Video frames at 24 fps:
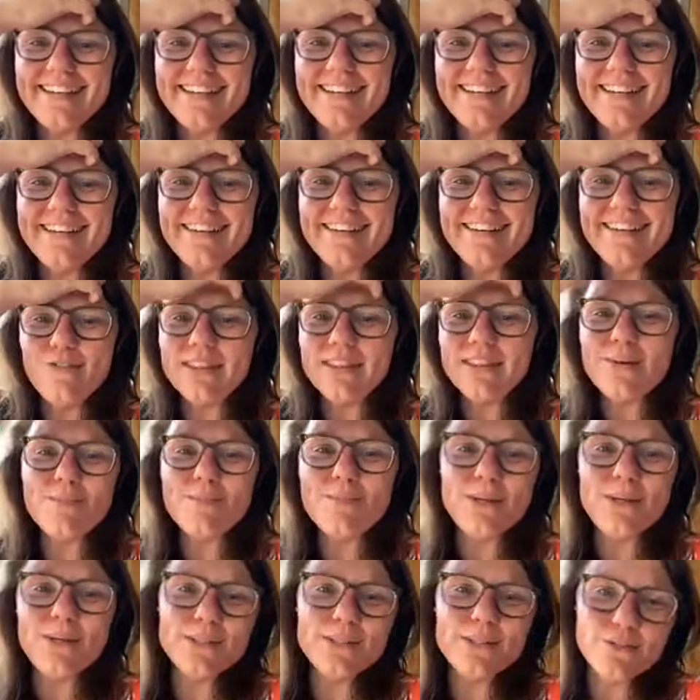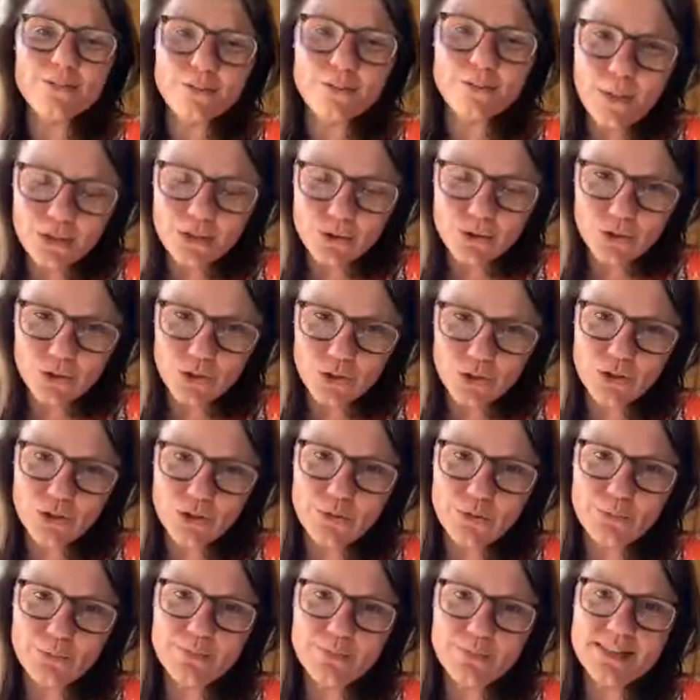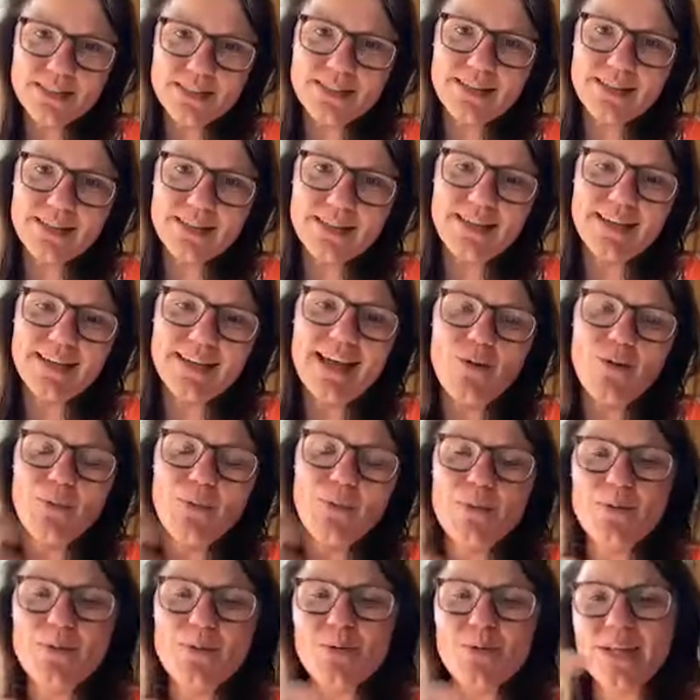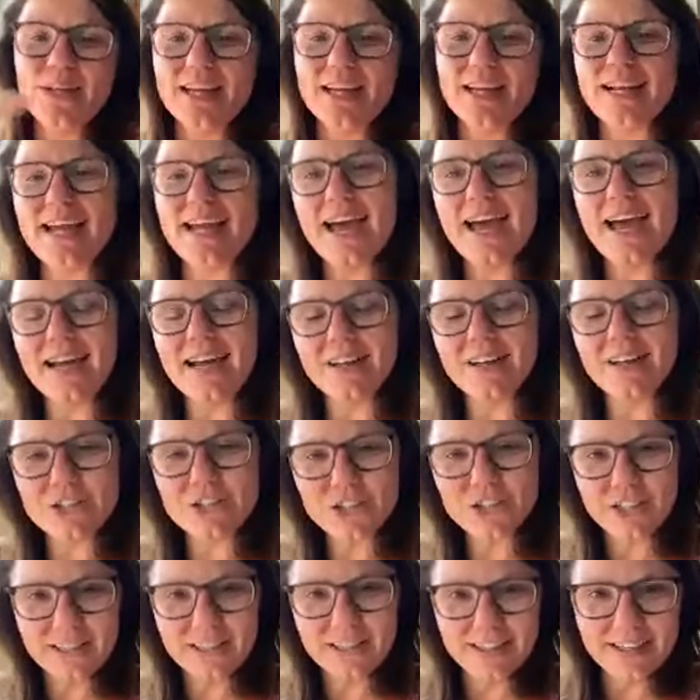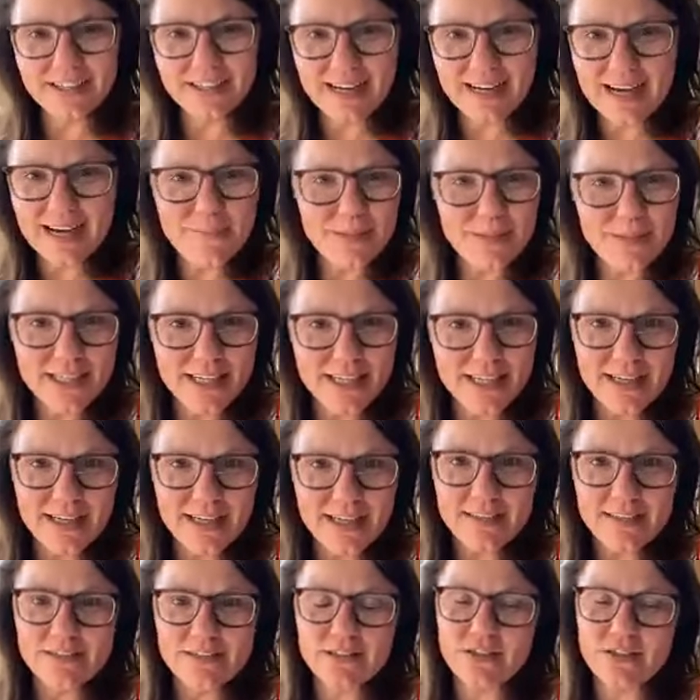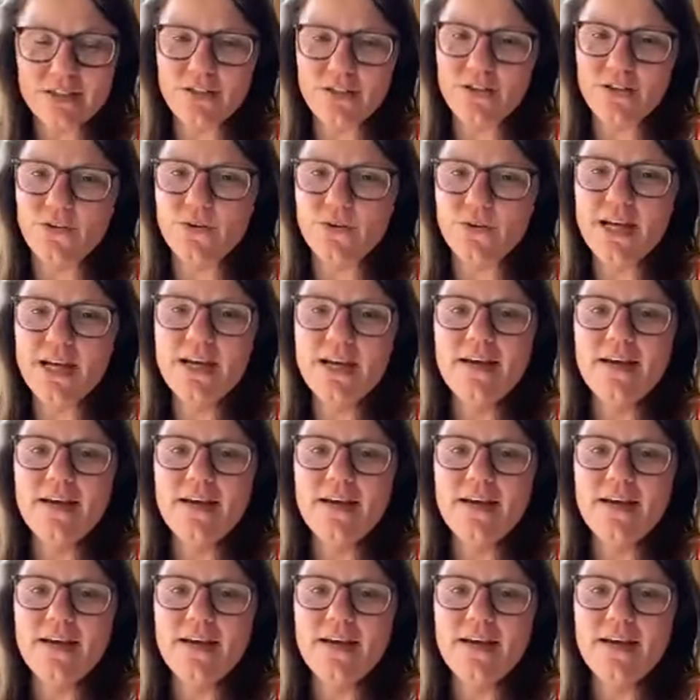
and what that means for bedrooms and how many people that can actually accommodate. So